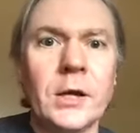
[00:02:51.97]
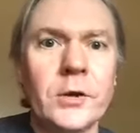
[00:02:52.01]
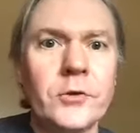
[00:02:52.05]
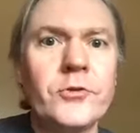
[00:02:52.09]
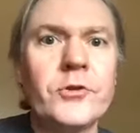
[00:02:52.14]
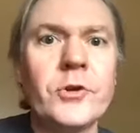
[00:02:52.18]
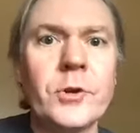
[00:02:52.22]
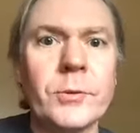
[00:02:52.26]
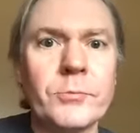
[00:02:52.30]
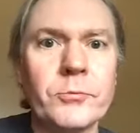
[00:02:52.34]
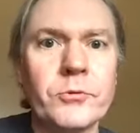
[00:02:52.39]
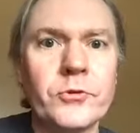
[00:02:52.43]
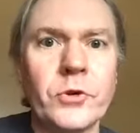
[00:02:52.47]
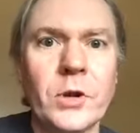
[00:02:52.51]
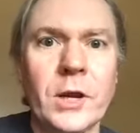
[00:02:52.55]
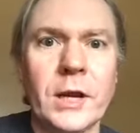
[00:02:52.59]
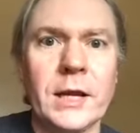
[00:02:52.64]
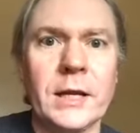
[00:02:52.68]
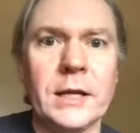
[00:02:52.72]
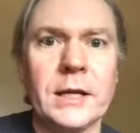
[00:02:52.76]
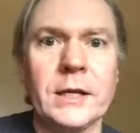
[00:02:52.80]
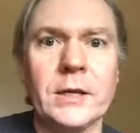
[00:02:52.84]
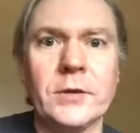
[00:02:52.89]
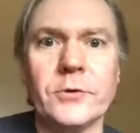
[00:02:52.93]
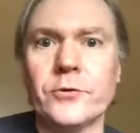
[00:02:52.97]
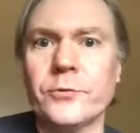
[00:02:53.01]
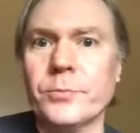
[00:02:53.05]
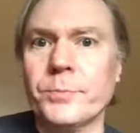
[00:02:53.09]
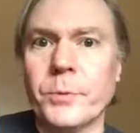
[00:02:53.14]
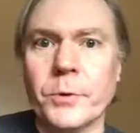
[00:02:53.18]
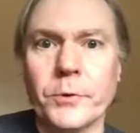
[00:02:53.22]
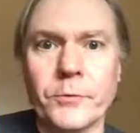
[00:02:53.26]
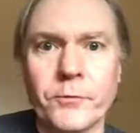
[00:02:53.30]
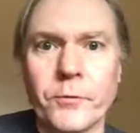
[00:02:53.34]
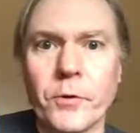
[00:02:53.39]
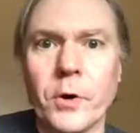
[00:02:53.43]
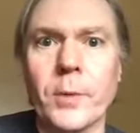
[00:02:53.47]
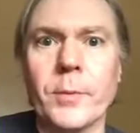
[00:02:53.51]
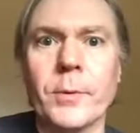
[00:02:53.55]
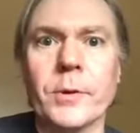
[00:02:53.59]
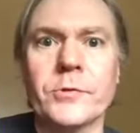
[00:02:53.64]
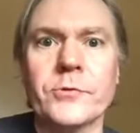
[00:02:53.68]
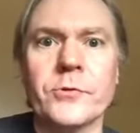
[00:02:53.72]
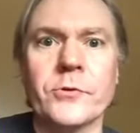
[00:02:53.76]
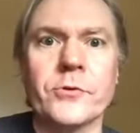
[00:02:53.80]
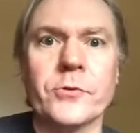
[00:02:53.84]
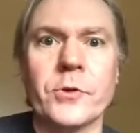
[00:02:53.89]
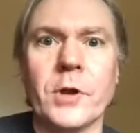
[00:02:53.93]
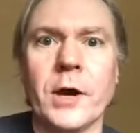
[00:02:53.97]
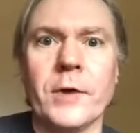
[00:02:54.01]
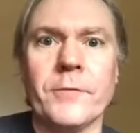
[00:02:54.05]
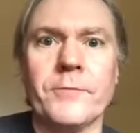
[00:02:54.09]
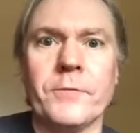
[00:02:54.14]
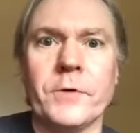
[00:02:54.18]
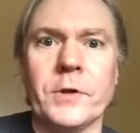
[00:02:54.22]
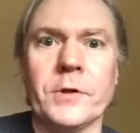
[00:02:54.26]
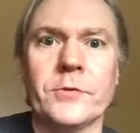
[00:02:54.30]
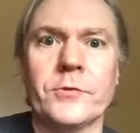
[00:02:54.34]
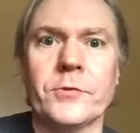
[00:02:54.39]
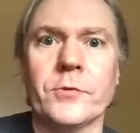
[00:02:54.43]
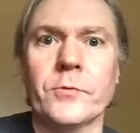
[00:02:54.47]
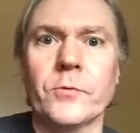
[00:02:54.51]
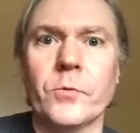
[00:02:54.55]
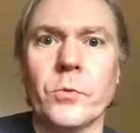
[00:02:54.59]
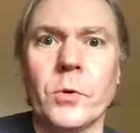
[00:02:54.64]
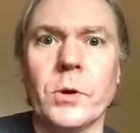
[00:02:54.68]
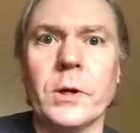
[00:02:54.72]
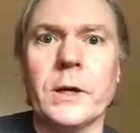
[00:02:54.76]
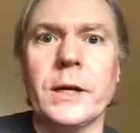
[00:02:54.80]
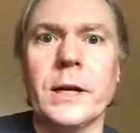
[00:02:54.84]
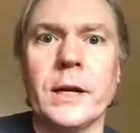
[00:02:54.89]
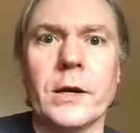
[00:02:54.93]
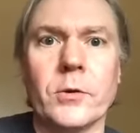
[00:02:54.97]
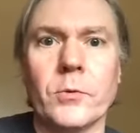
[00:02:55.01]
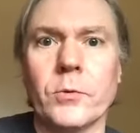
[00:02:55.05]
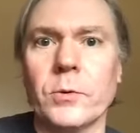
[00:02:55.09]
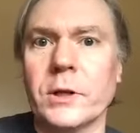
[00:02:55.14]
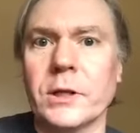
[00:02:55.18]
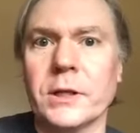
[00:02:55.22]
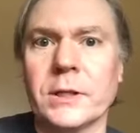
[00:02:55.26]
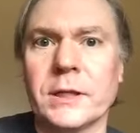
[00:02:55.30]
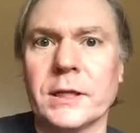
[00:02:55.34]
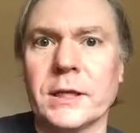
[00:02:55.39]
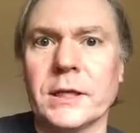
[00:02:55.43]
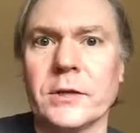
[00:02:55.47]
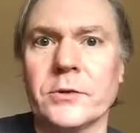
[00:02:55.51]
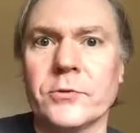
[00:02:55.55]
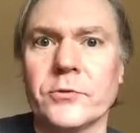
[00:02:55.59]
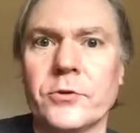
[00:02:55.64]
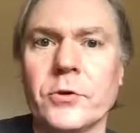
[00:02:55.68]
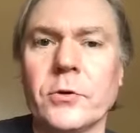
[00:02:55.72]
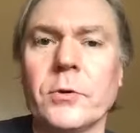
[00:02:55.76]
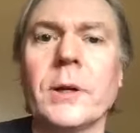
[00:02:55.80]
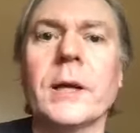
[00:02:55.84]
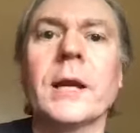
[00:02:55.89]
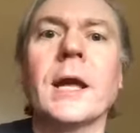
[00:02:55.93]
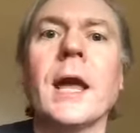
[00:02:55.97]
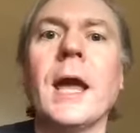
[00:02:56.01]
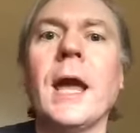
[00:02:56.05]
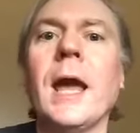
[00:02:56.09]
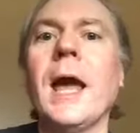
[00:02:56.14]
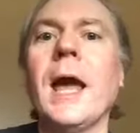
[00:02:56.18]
Jim Chaney's performance as an offensive coordinator? What do you think he's doing?